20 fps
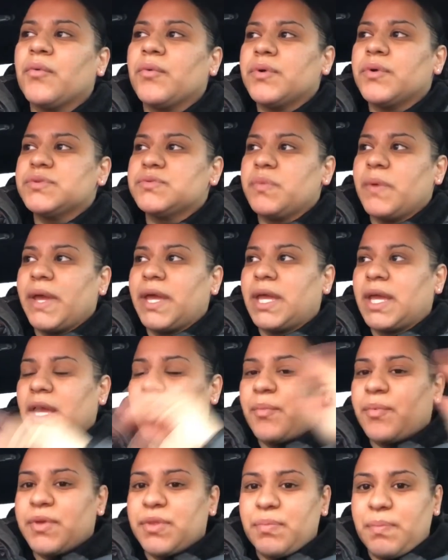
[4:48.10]
was waking
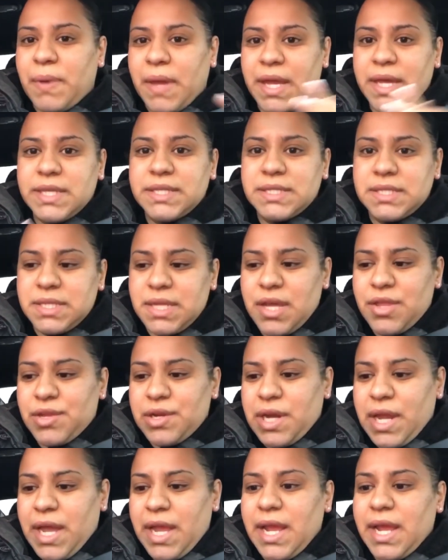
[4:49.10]
up with pains the other
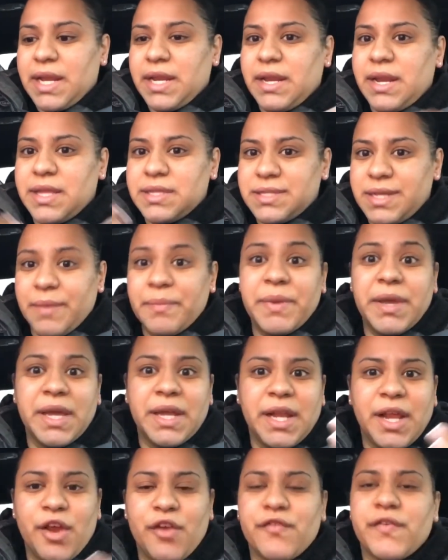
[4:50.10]
night and it ended up being
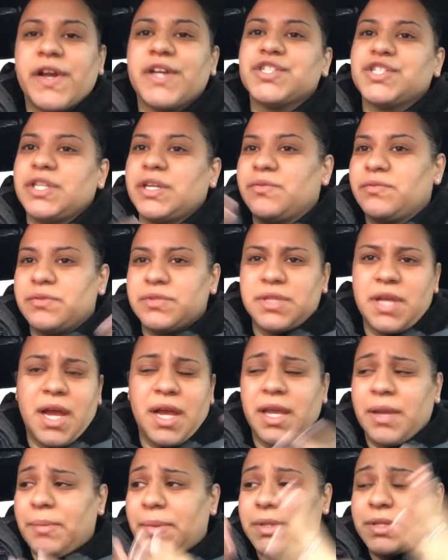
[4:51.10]
an ear infection and we we're
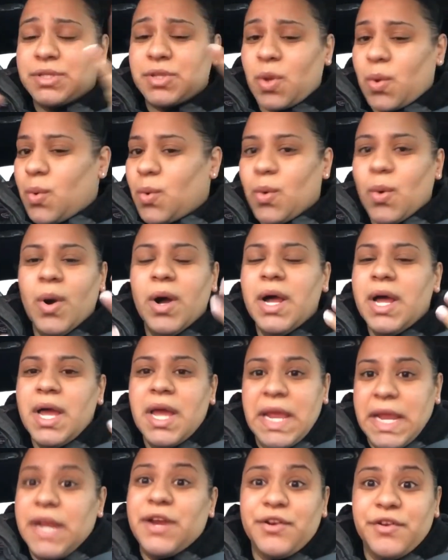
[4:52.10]
talking about this whole
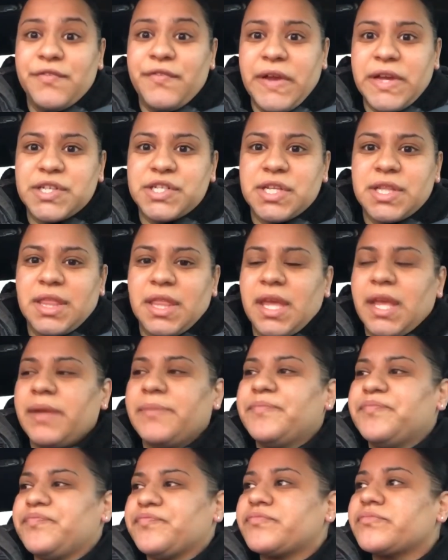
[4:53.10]
ear infection thing
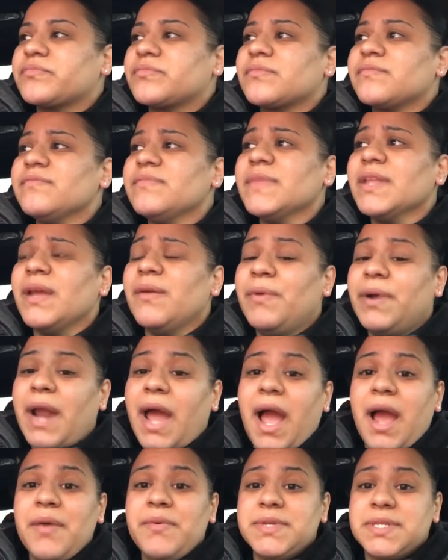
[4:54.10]
when
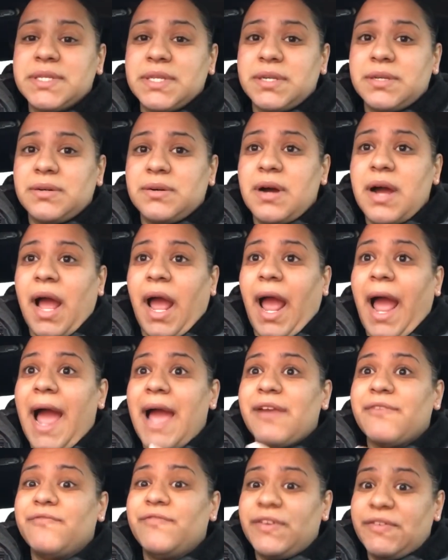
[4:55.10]
i was little
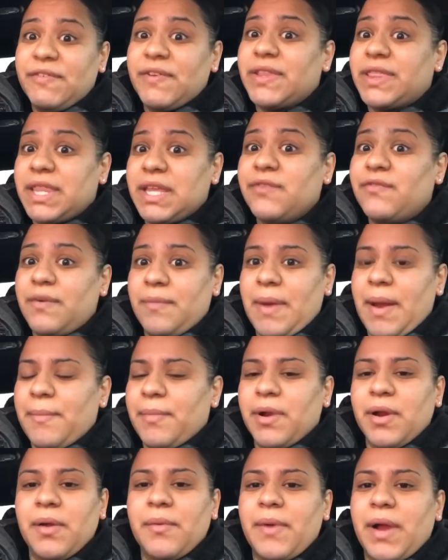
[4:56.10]
i vividly
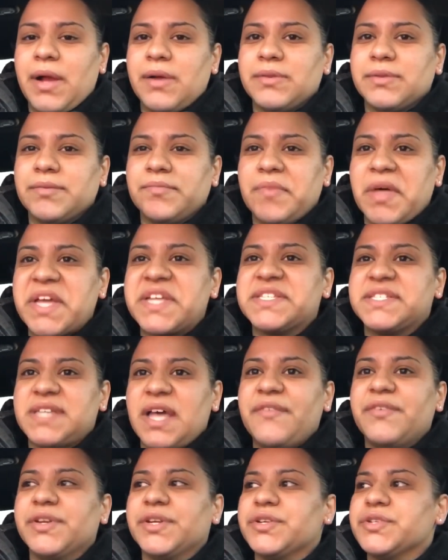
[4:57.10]
remember around like
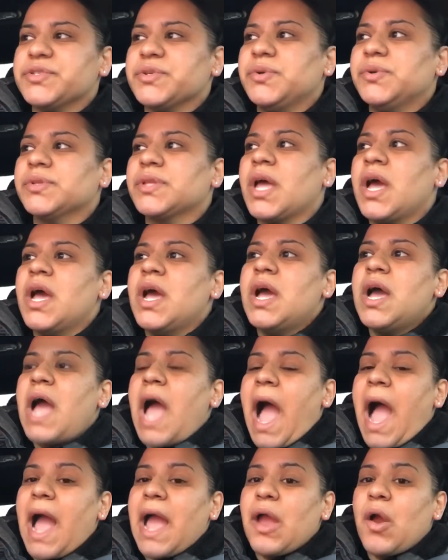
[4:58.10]
seven years old
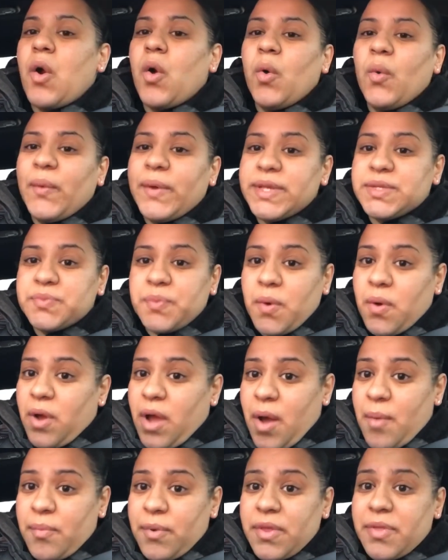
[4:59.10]
i always woke
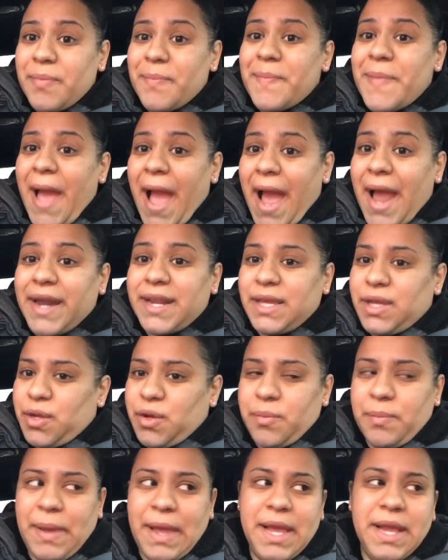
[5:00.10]
up with bad
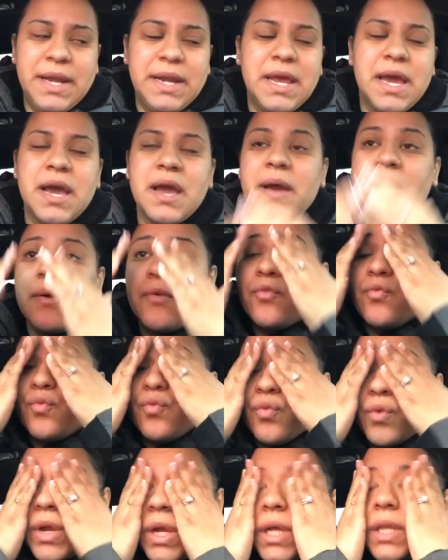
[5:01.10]
ear pain
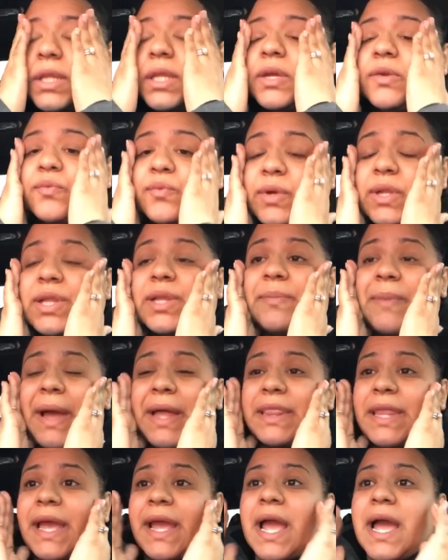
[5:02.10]
really really
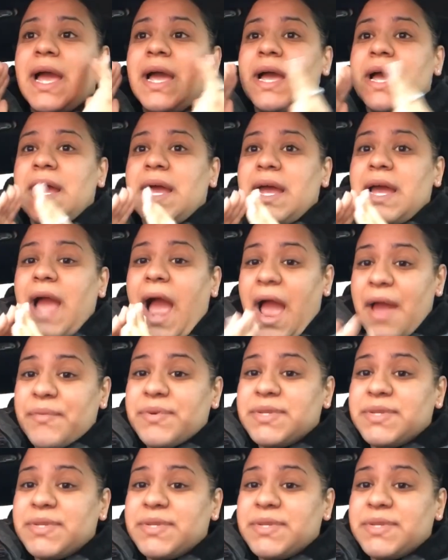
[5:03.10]
bad like i